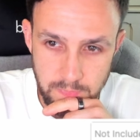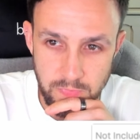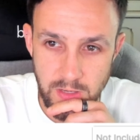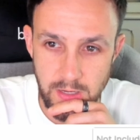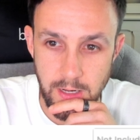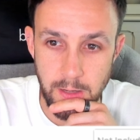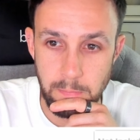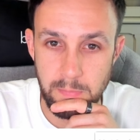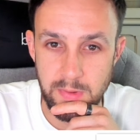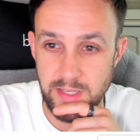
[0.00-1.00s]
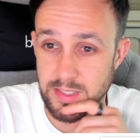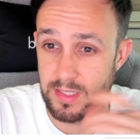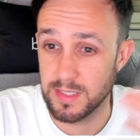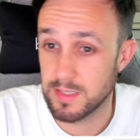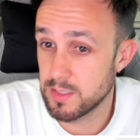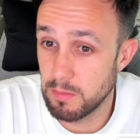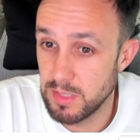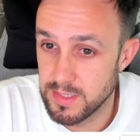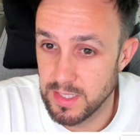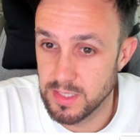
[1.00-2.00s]
There's some
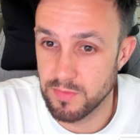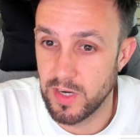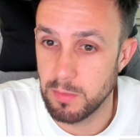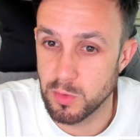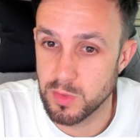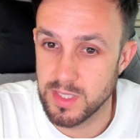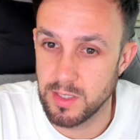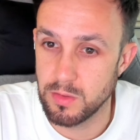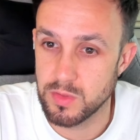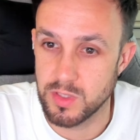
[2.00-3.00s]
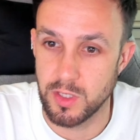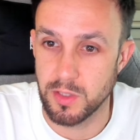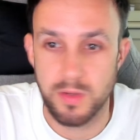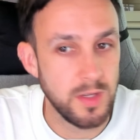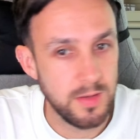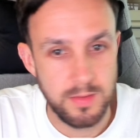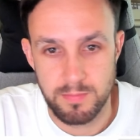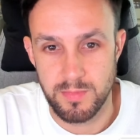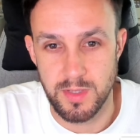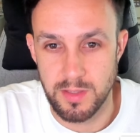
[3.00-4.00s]
listings available still, so
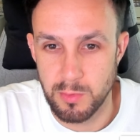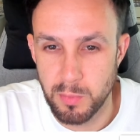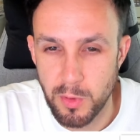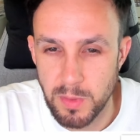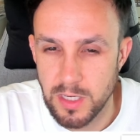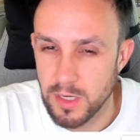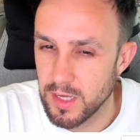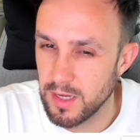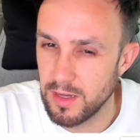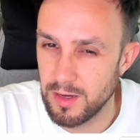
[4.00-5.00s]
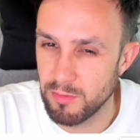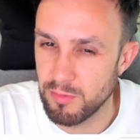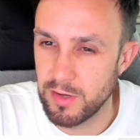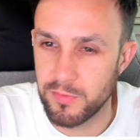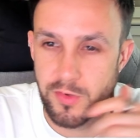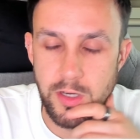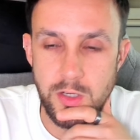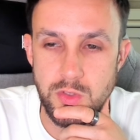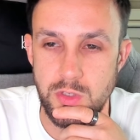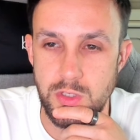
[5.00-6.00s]
you're probably looking at around
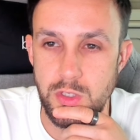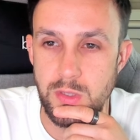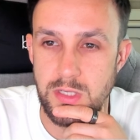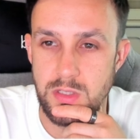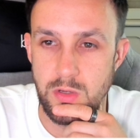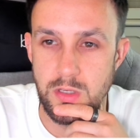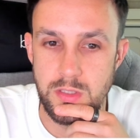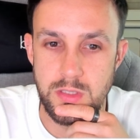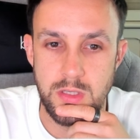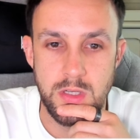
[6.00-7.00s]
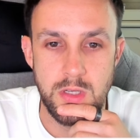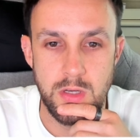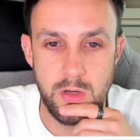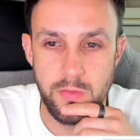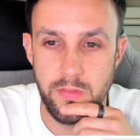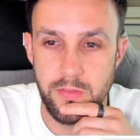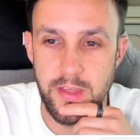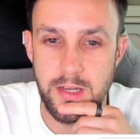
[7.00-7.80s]
$300 US on that